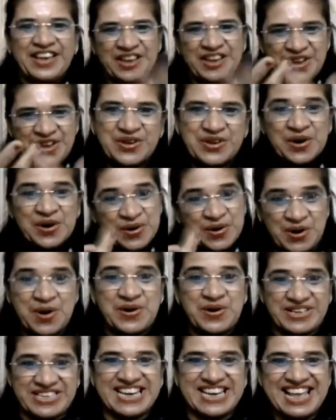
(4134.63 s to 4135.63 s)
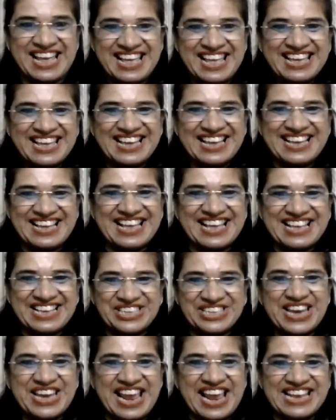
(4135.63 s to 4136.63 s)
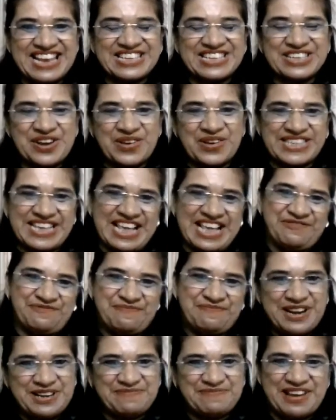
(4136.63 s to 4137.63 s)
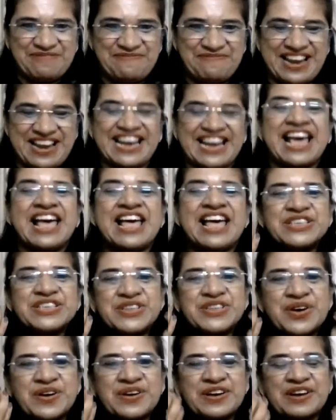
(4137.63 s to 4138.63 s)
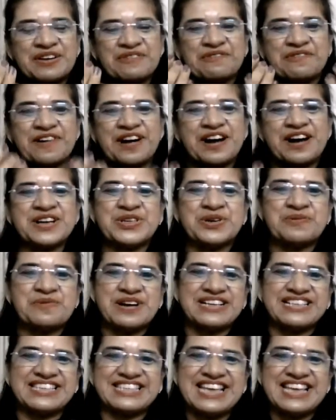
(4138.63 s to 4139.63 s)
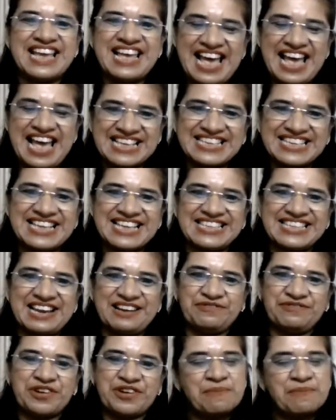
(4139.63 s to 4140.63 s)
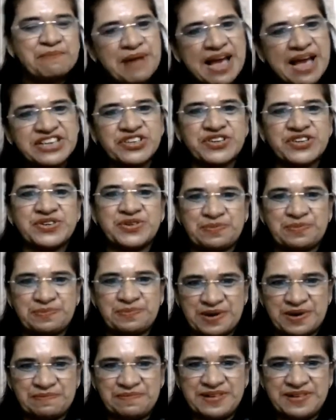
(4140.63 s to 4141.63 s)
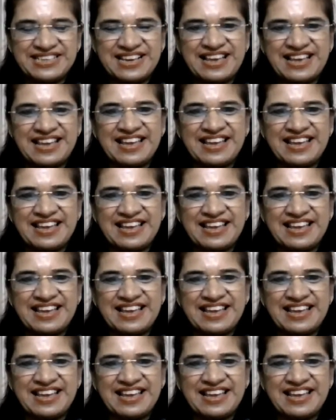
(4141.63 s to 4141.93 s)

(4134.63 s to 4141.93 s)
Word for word: You don't change yourself bit by bit. So work towards, as I said, from passion to purpose.